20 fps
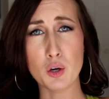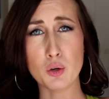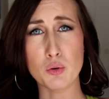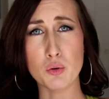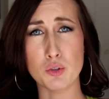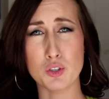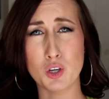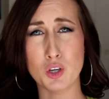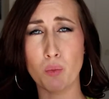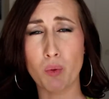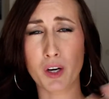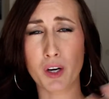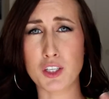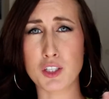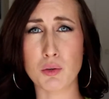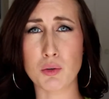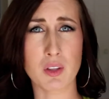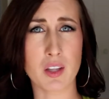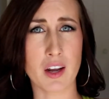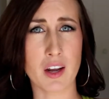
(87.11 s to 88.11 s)
who don't want
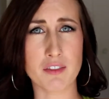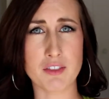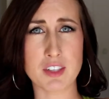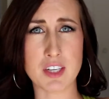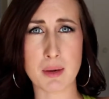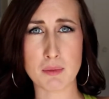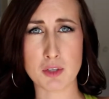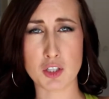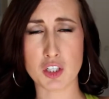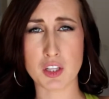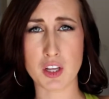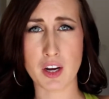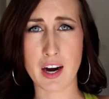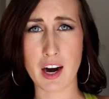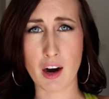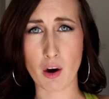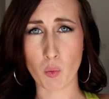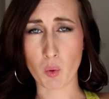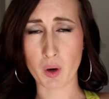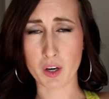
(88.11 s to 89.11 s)
to do a lot of damage to their
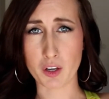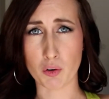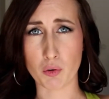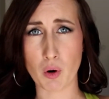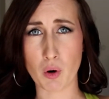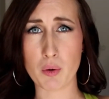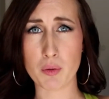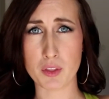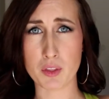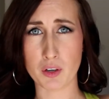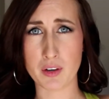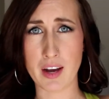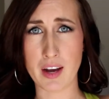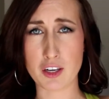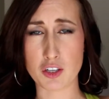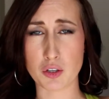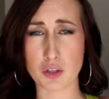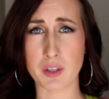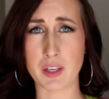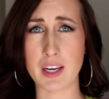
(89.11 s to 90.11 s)
hair, want to grow out their
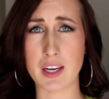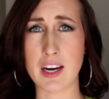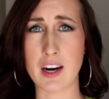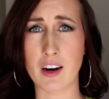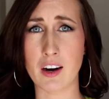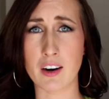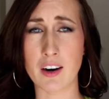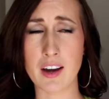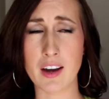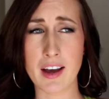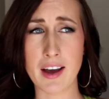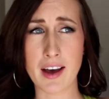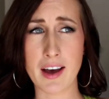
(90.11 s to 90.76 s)
natural hair